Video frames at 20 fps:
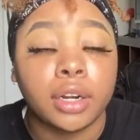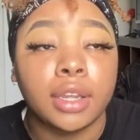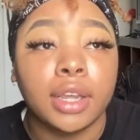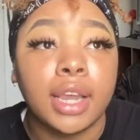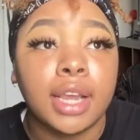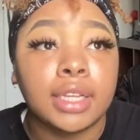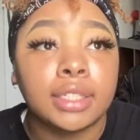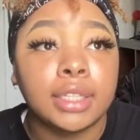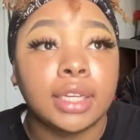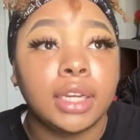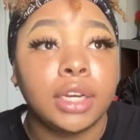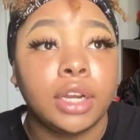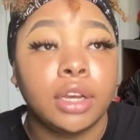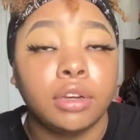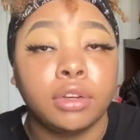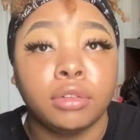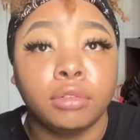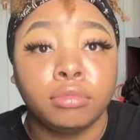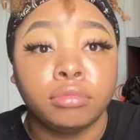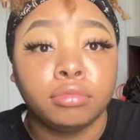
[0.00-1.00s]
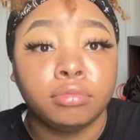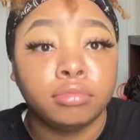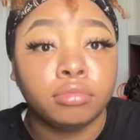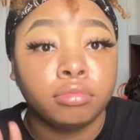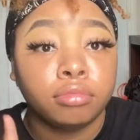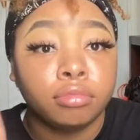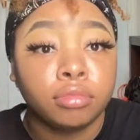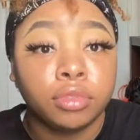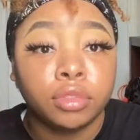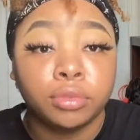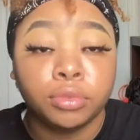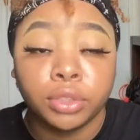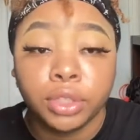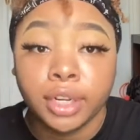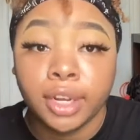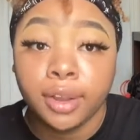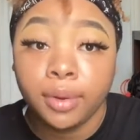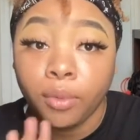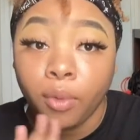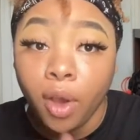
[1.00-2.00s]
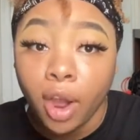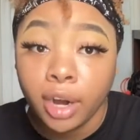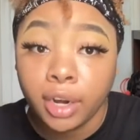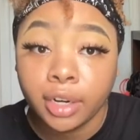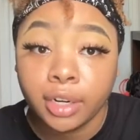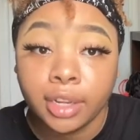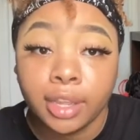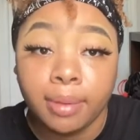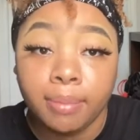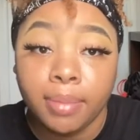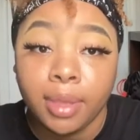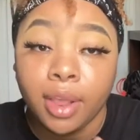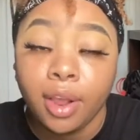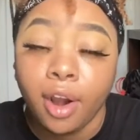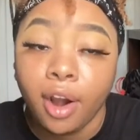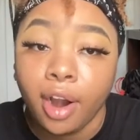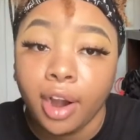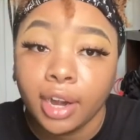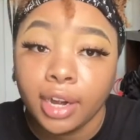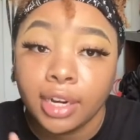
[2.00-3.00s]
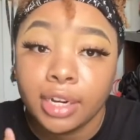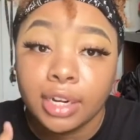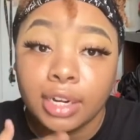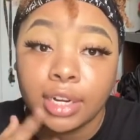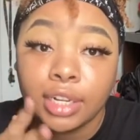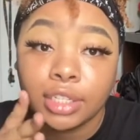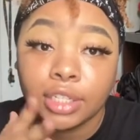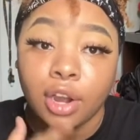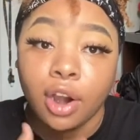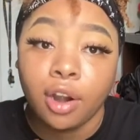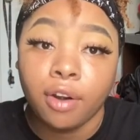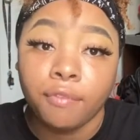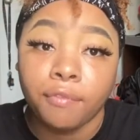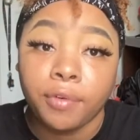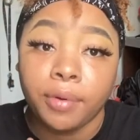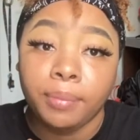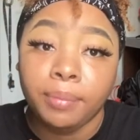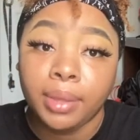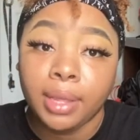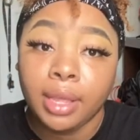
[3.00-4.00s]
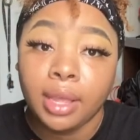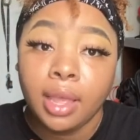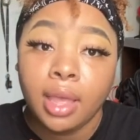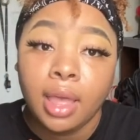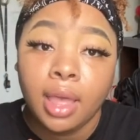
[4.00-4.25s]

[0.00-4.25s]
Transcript: Yes, I know drinking water can be hard, because it is hard for me,